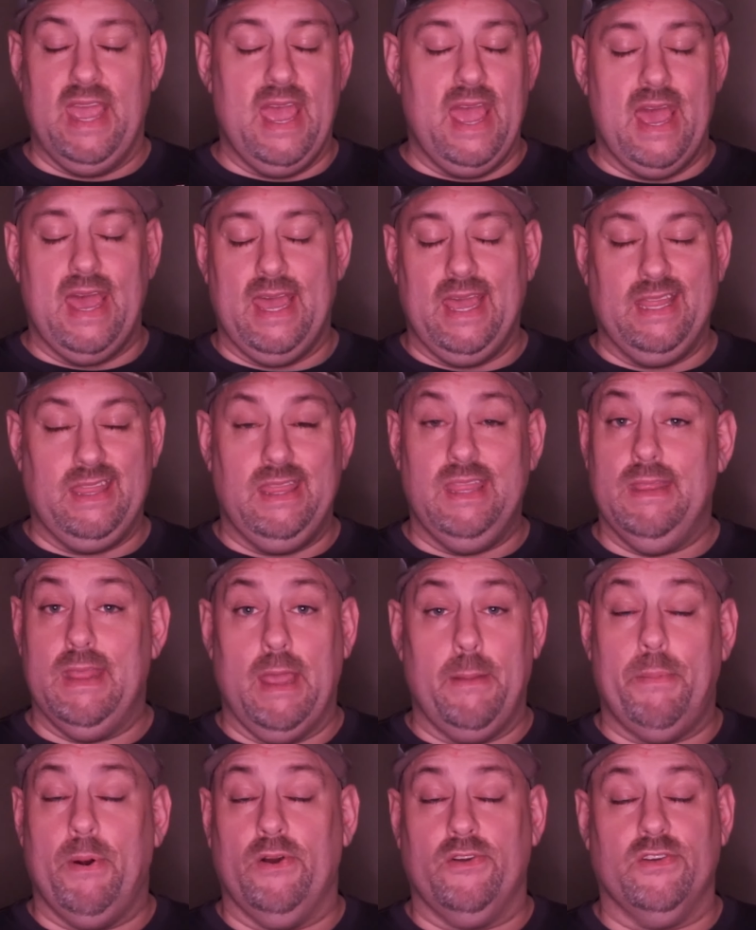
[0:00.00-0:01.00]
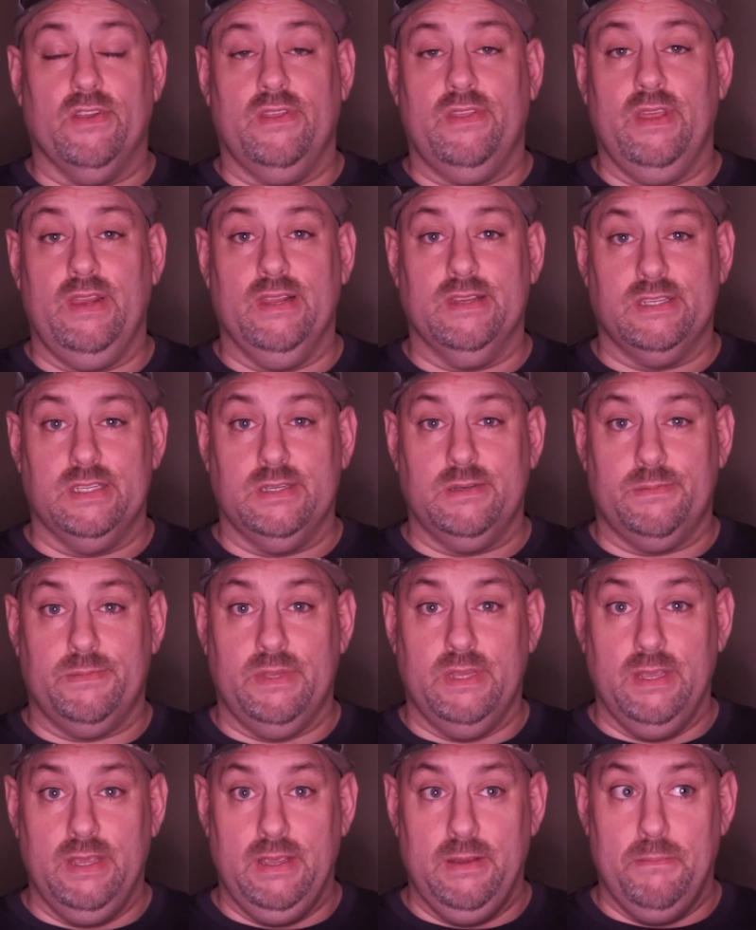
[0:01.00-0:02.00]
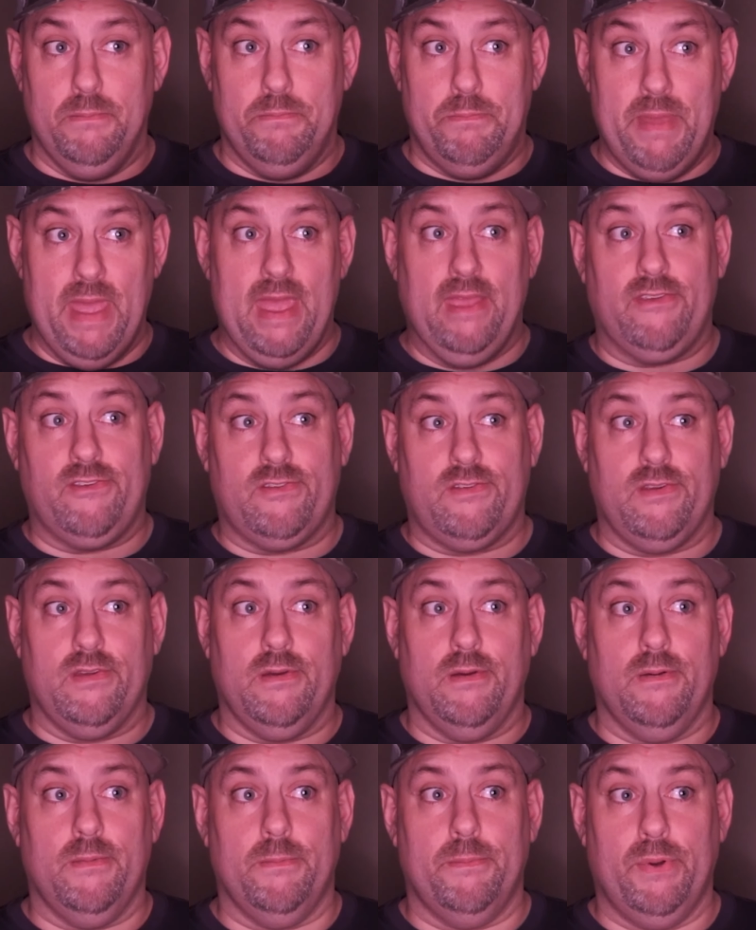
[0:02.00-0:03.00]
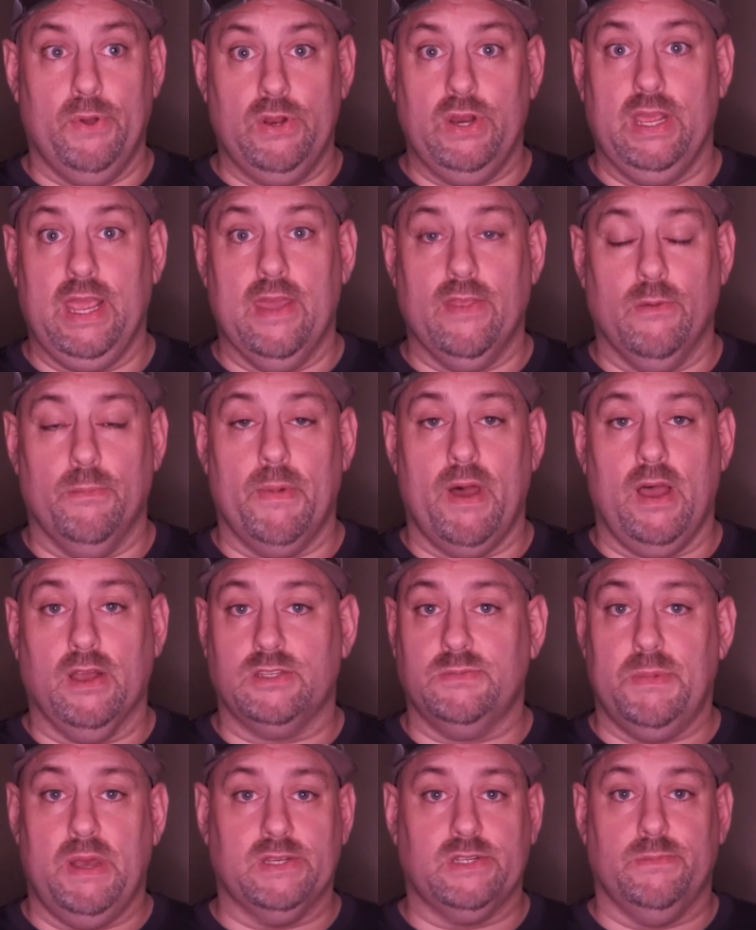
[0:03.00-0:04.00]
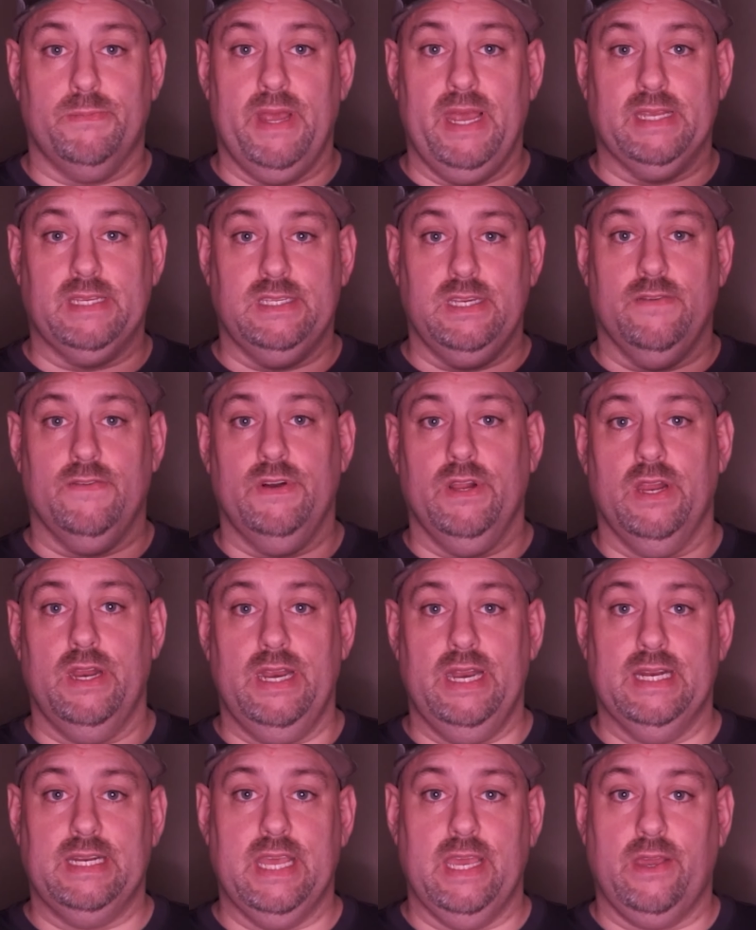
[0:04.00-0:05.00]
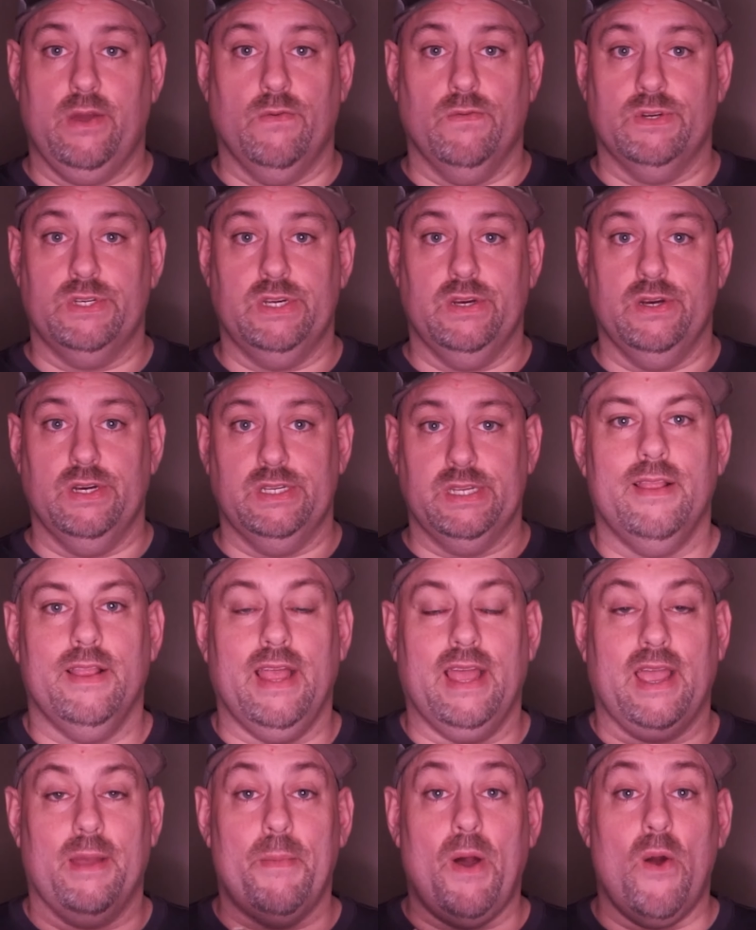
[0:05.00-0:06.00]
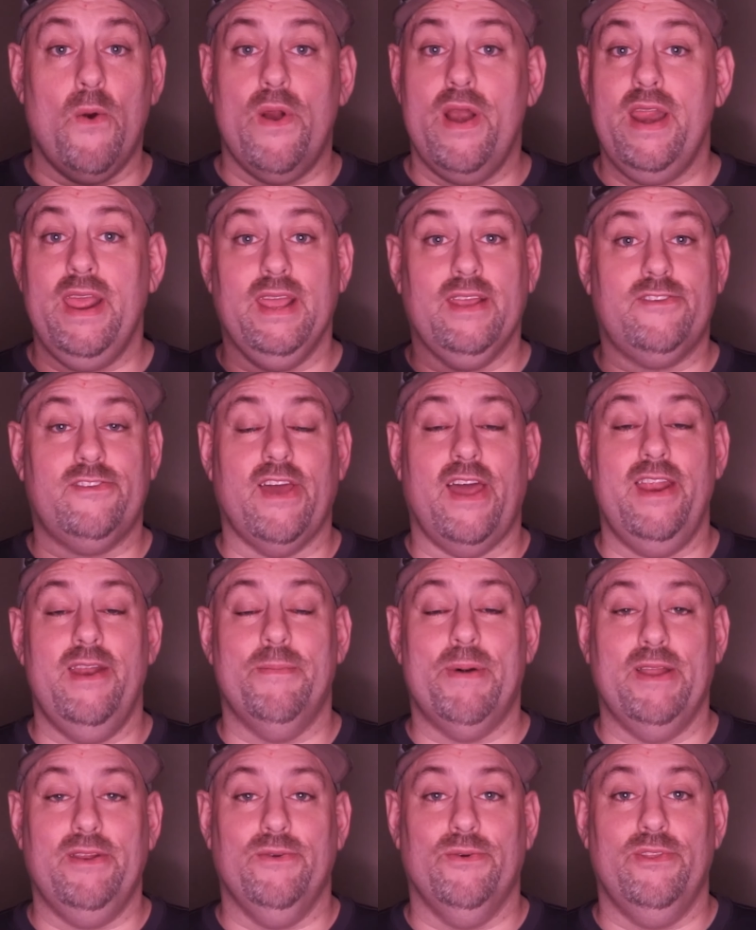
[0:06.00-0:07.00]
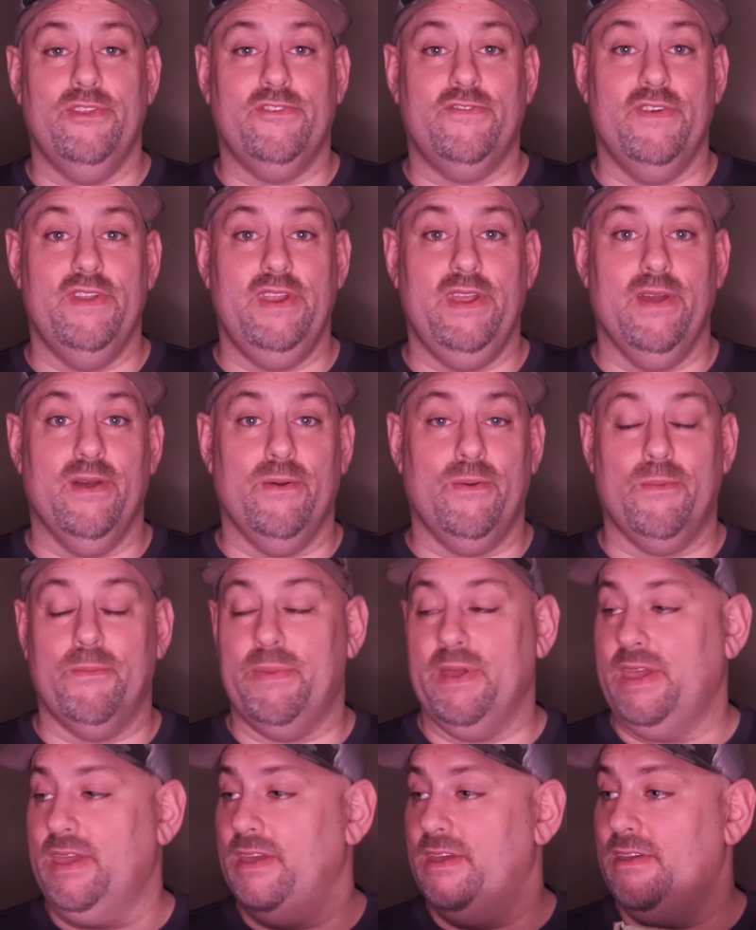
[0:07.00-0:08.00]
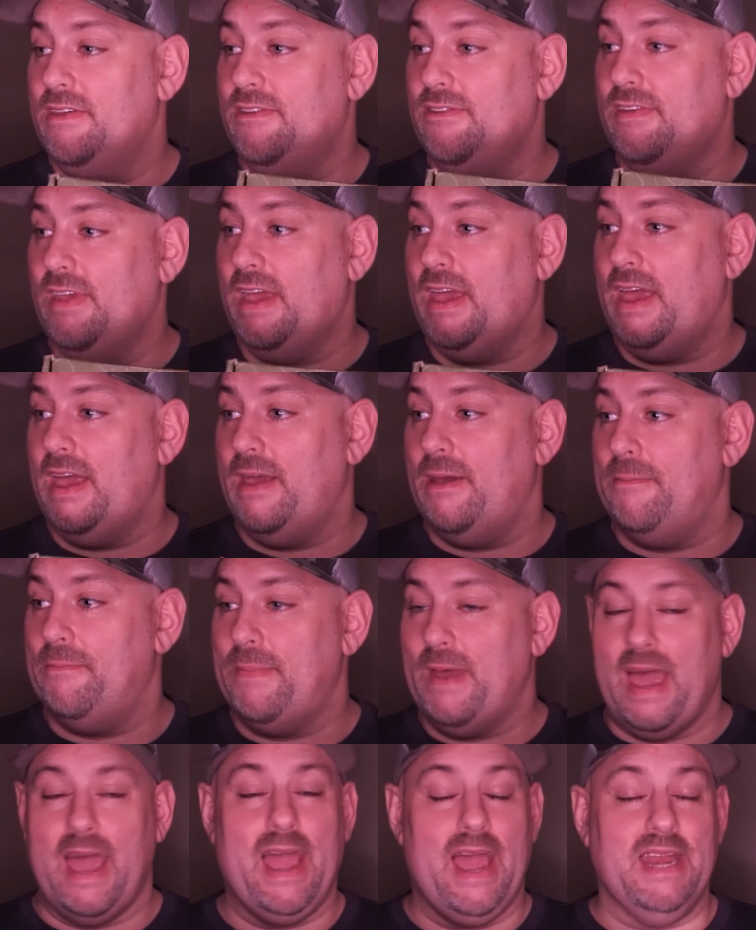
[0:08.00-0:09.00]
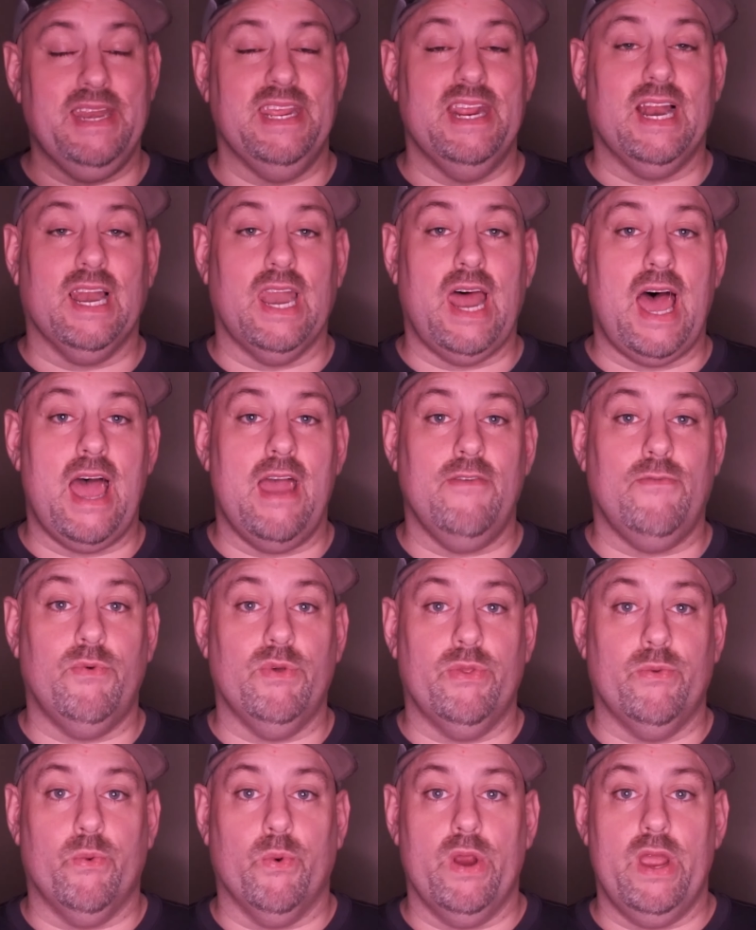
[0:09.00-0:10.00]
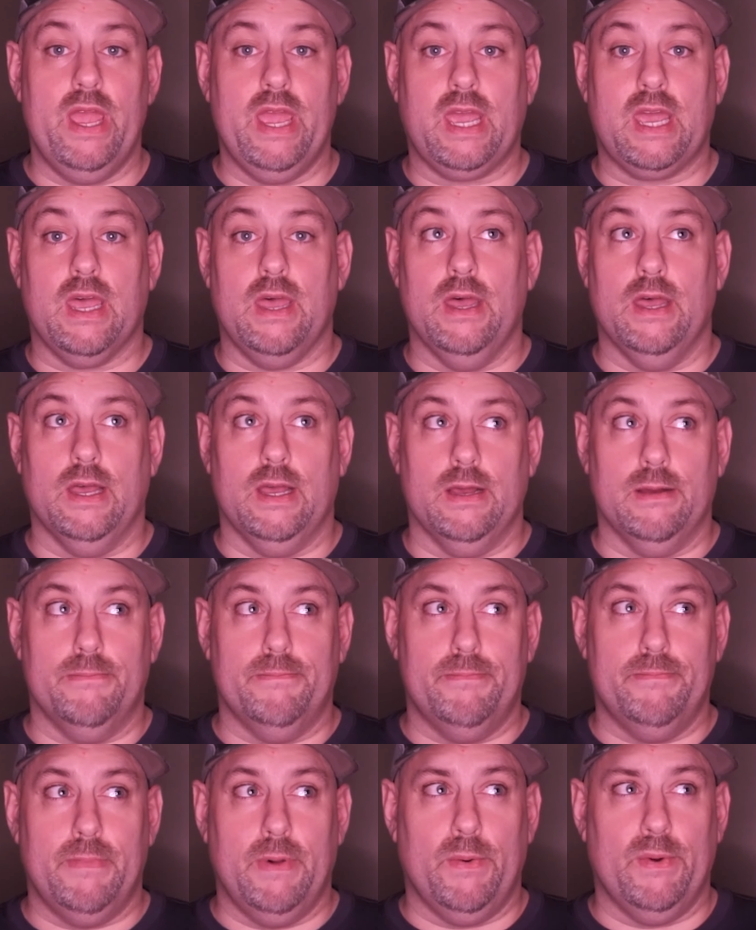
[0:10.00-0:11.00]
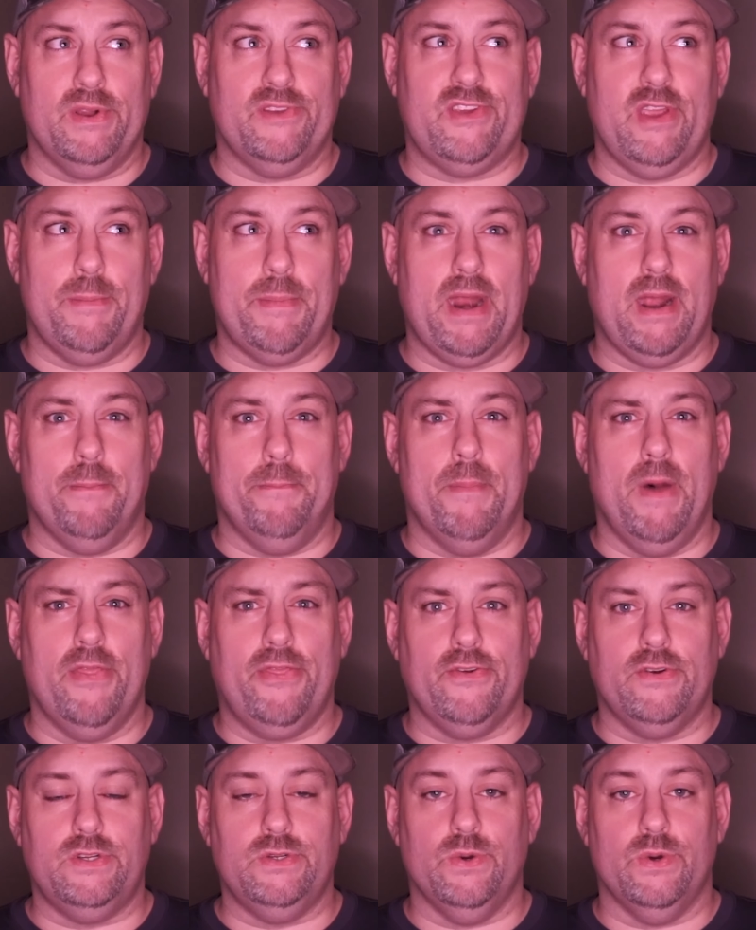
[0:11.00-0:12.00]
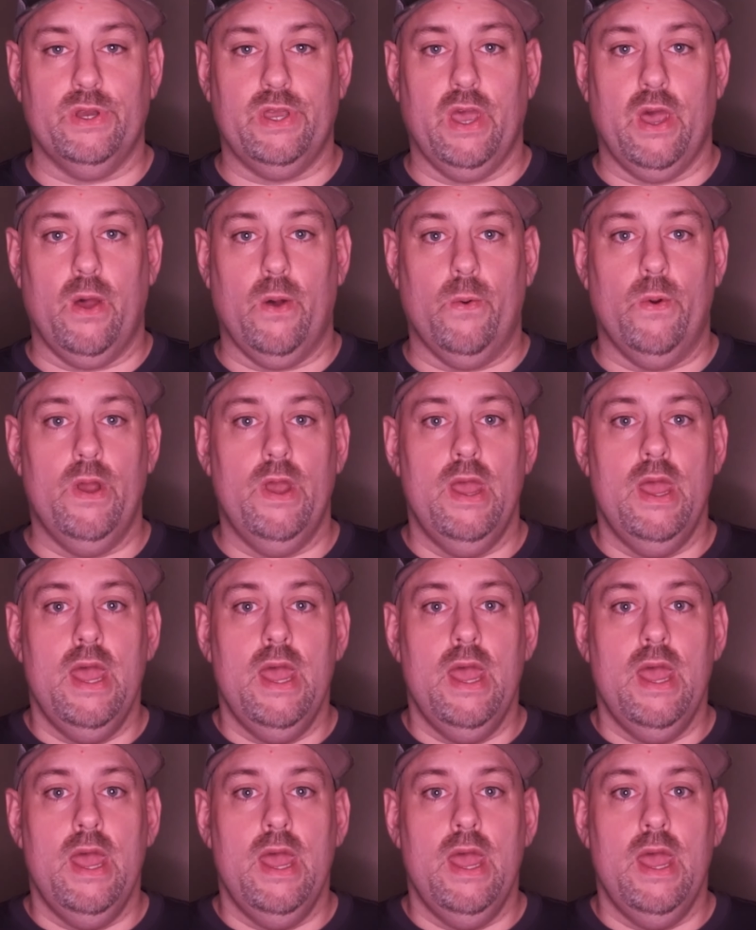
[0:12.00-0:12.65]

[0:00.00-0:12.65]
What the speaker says: I personally think this is the best put together box MONSTERBASS has ever done in a takeover series. Like, I'm already excited about doing this video because I did a live with Rick, I want to say about a month or two ago,